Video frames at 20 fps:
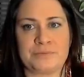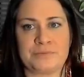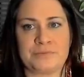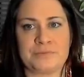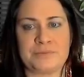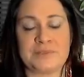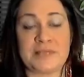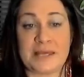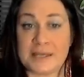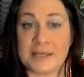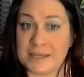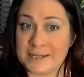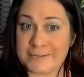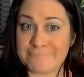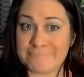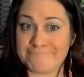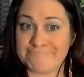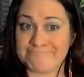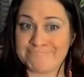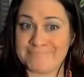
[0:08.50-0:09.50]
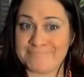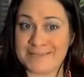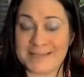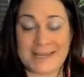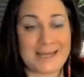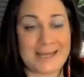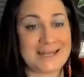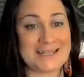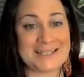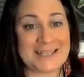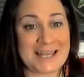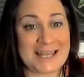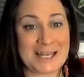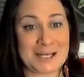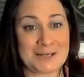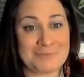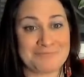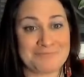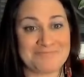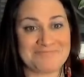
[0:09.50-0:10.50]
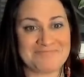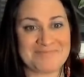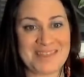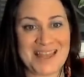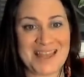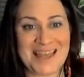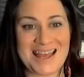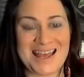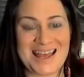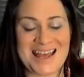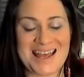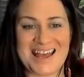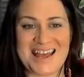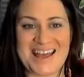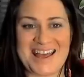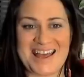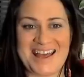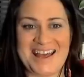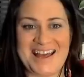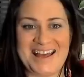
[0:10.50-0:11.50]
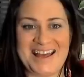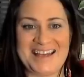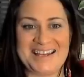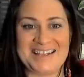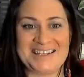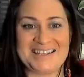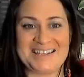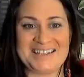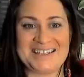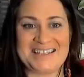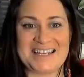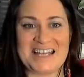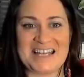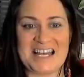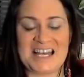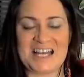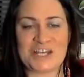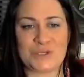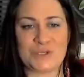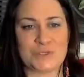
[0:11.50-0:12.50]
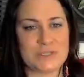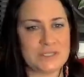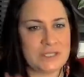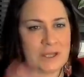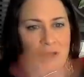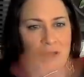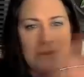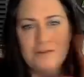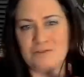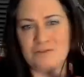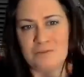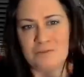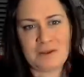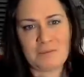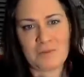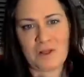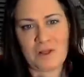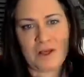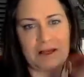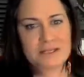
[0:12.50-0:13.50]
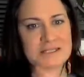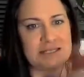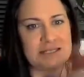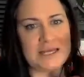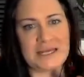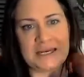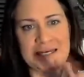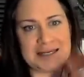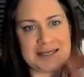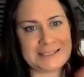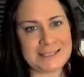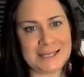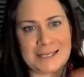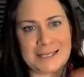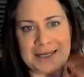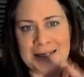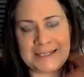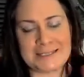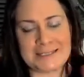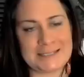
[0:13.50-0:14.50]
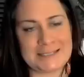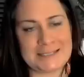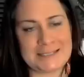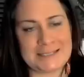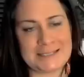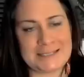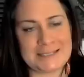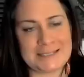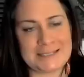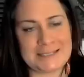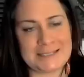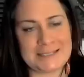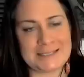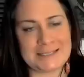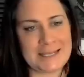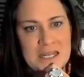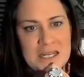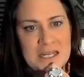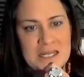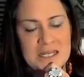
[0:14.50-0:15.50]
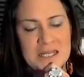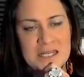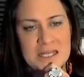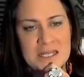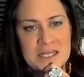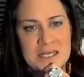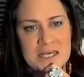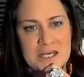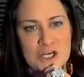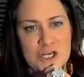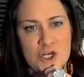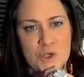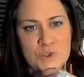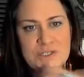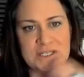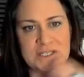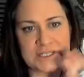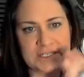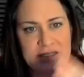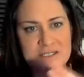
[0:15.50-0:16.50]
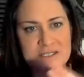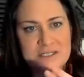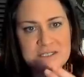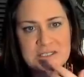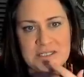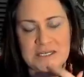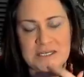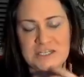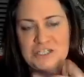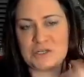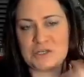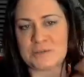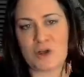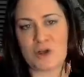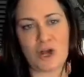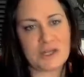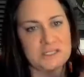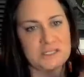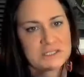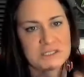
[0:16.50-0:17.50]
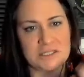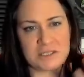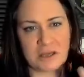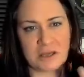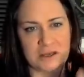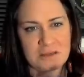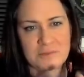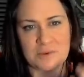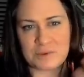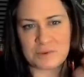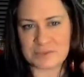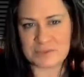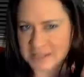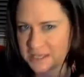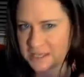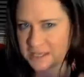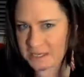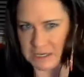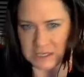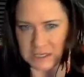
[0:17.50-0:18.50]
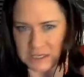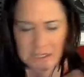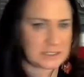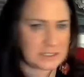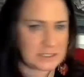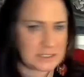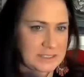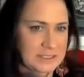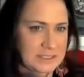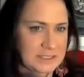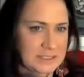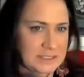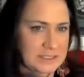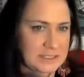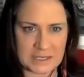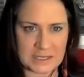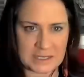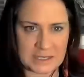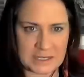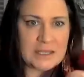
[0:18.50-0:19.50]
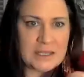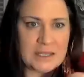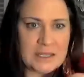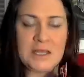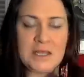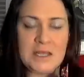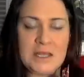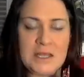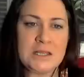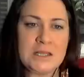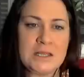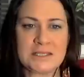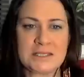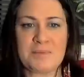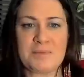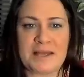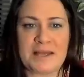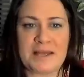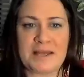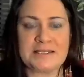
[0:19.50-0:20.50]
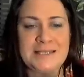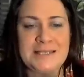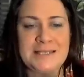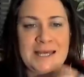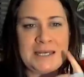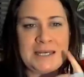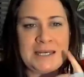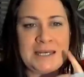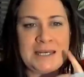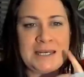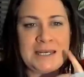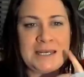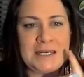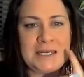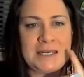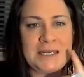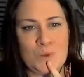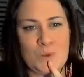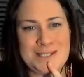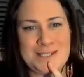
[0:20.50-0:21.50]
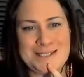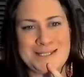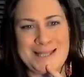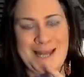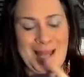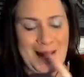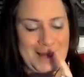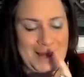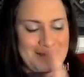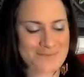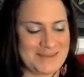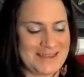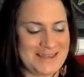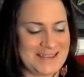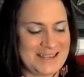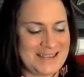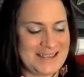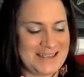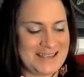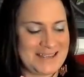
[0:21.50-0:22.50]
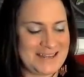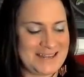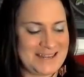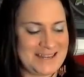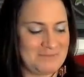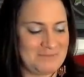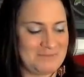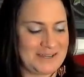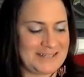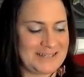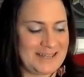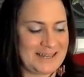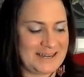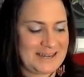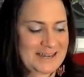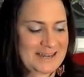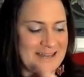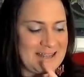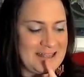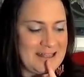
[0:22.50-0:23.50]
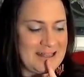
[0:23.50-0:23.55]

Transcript: sanity, getting sane. And you'll see all over my blog, sanity, sanity, sanity. And in the coaching sessions that I do, I'm constantly talking about sanity, sanity. Let's get back to sanity. So what is it that I mean by sanity?